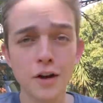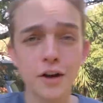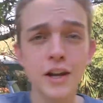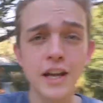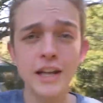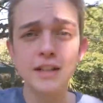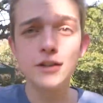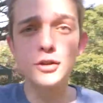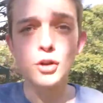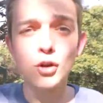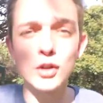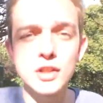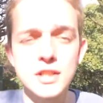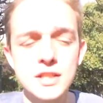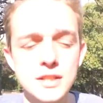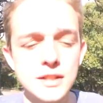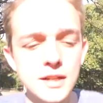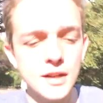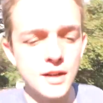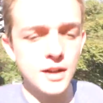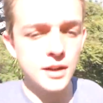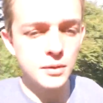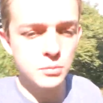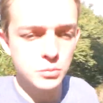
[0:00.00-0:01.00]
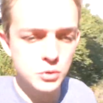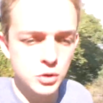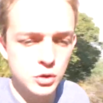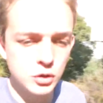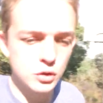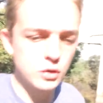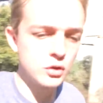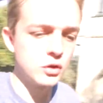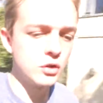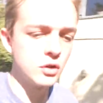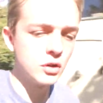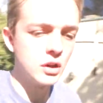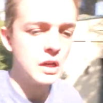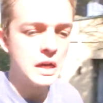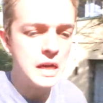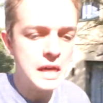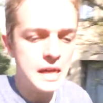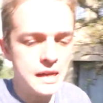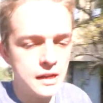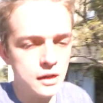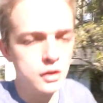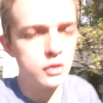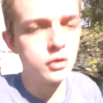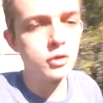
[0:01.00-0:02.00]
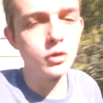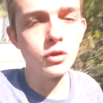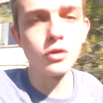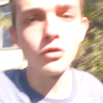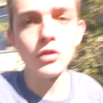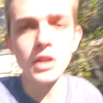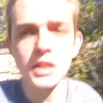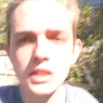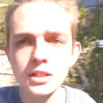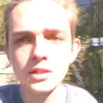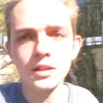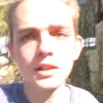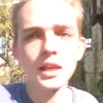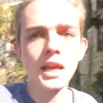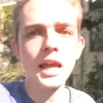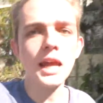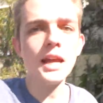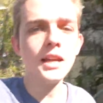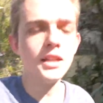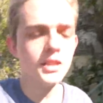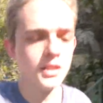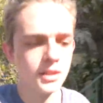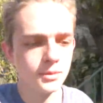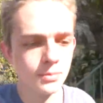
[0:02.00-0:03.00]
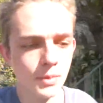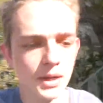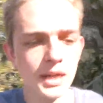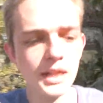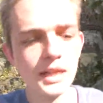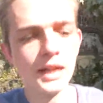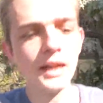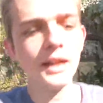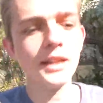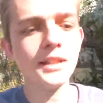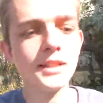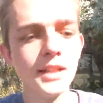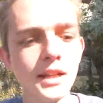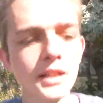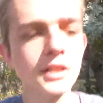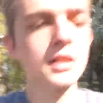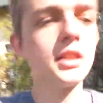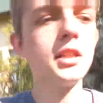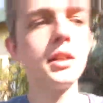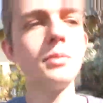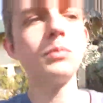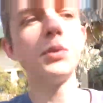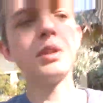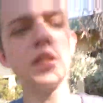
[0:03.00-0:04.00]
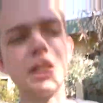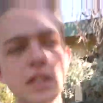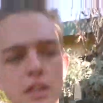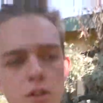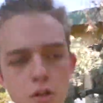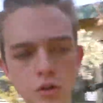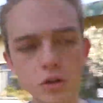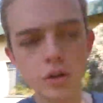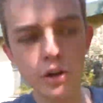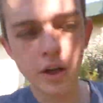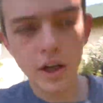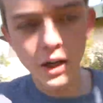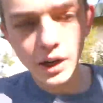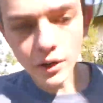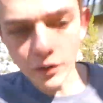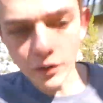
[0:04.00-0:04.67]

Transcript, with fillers: Okay, so it's time to do the rest of the cages. My dad's actually busy screwing